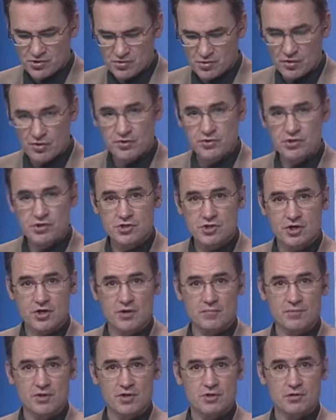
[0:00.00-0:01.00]
North
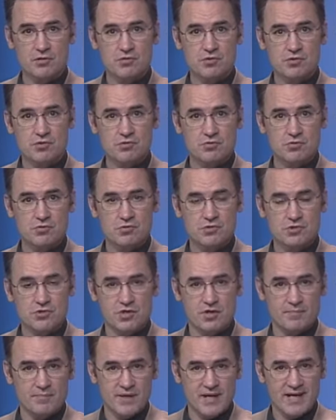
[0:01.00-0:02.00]
Star Borough schools
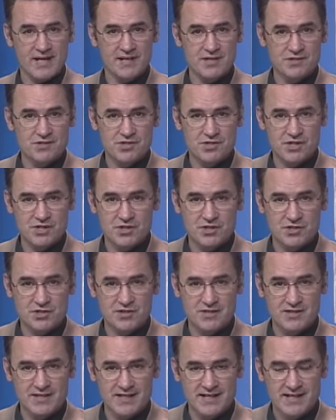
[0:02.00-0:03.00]
are back in session
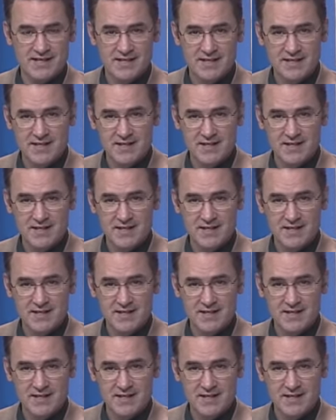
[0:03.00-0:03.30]
today.